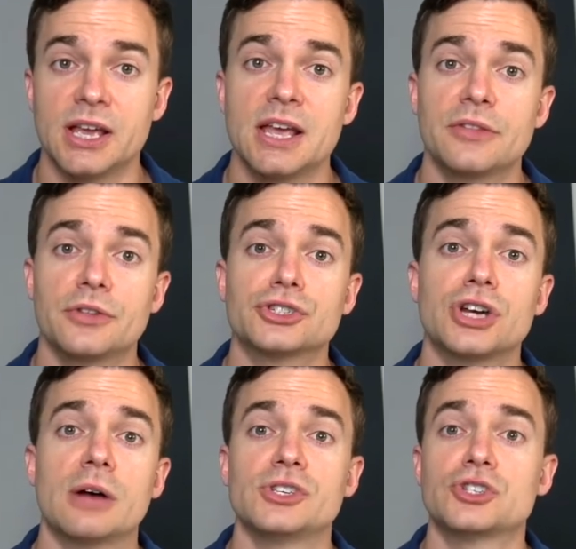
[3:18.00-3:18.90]
Their
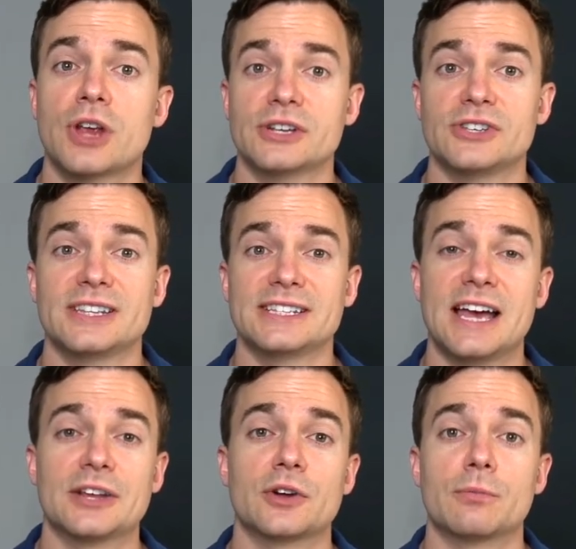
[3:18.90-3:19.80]
job is to translate the
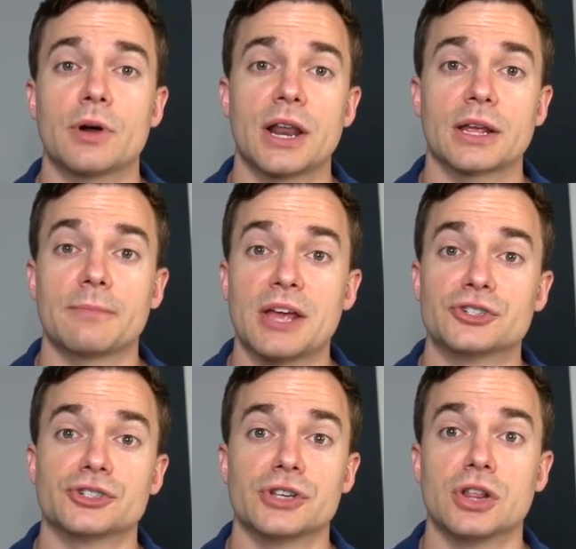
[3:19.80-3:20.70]
technical product
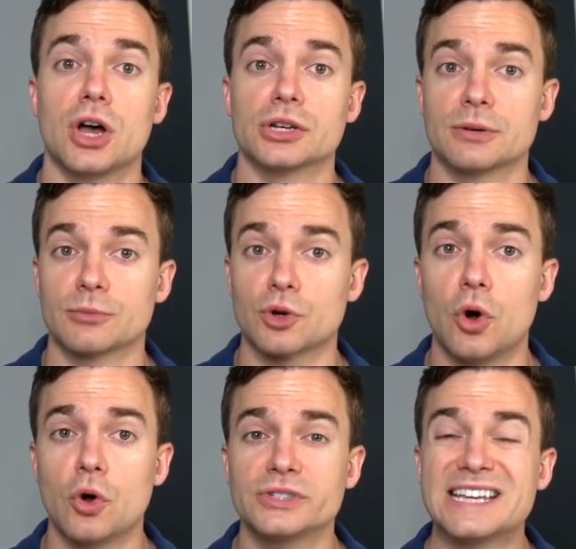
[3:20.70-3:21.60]
manager's long-term
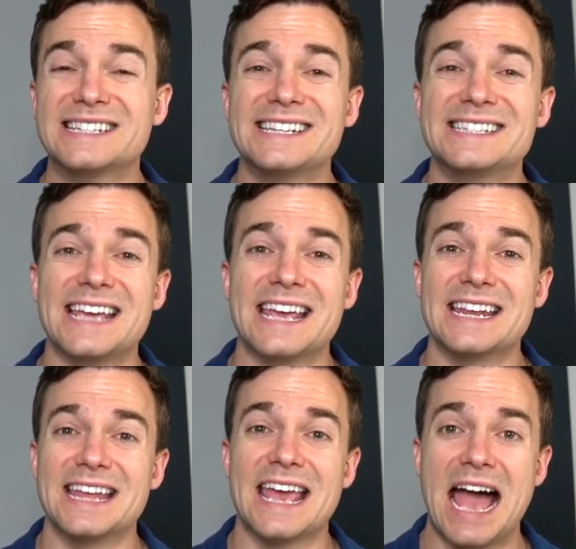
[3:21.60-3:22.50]
goals into
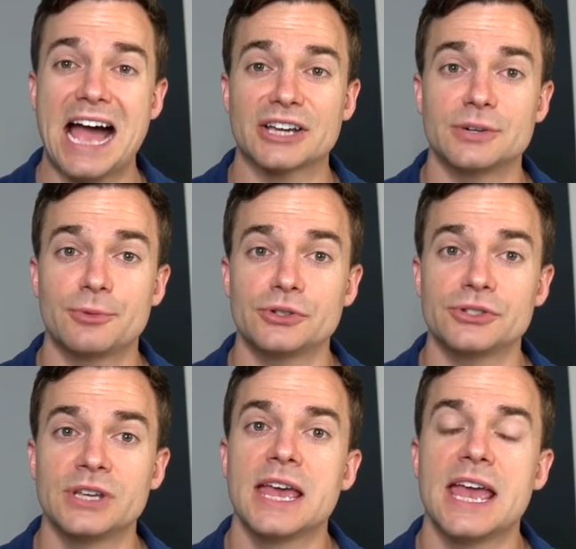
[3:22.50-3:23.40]
day-to-day actionables
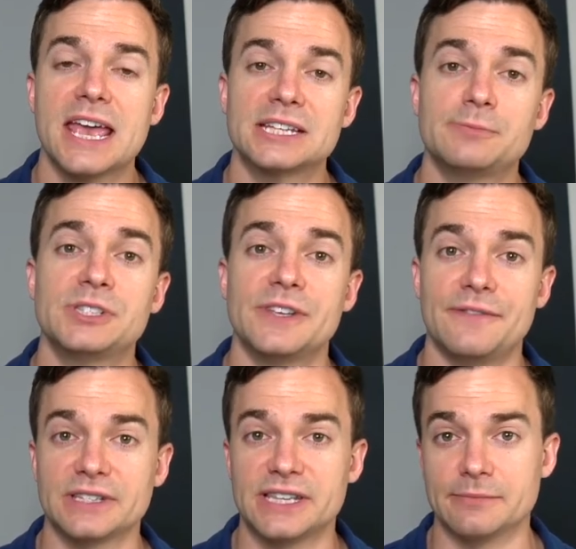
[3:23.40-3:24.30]
and
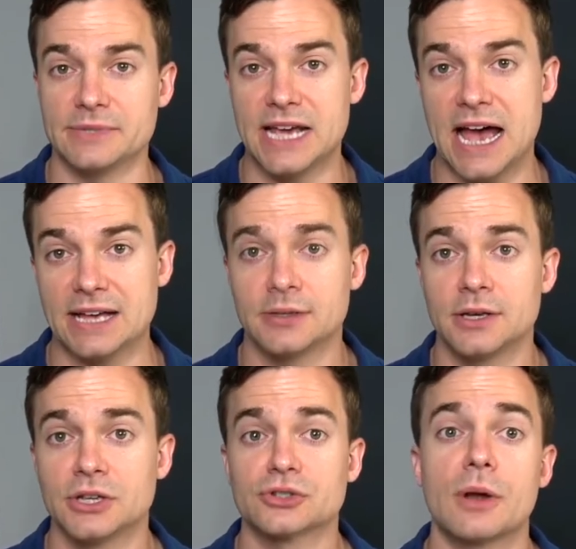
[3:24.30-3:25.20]
specific team tasks.
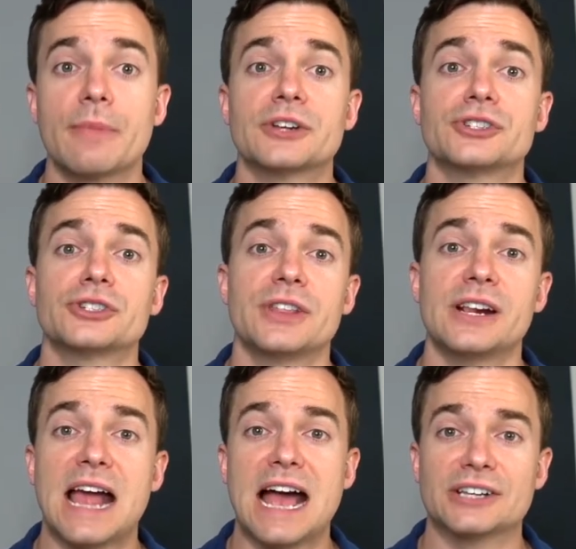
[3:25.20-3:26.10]
Scrum Managers and
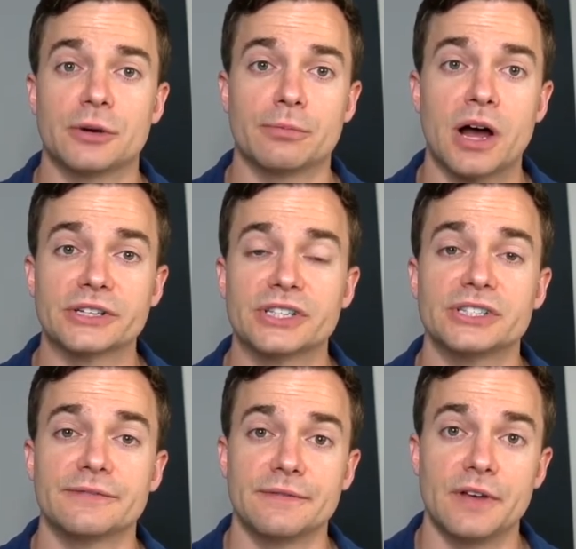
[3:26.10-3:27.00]
their agile process
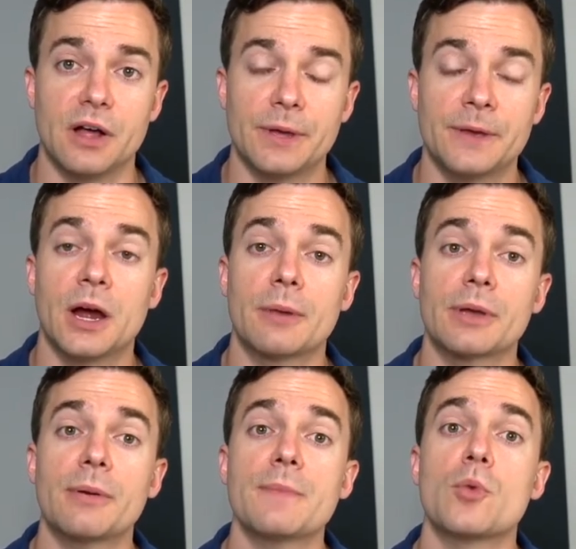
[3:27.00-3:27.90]
of development are
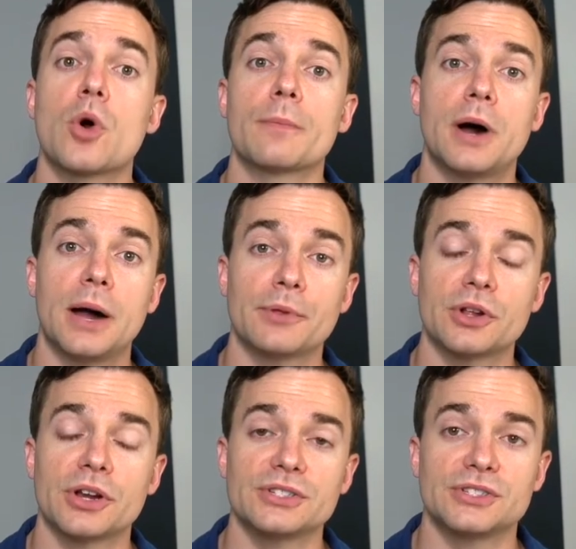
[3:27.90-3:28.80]
becoming more popular
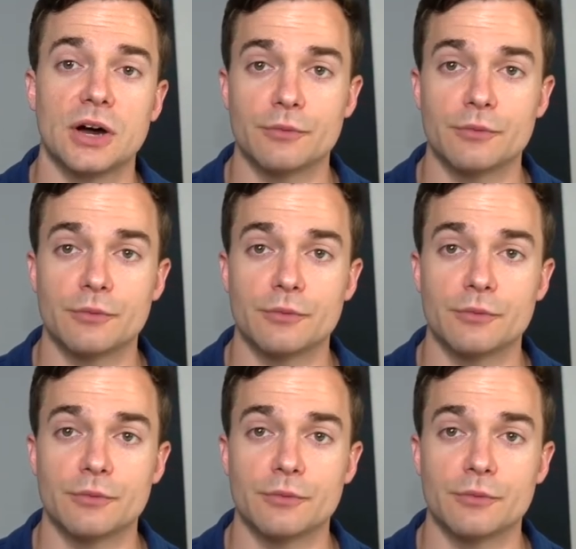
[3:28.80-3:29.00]
in software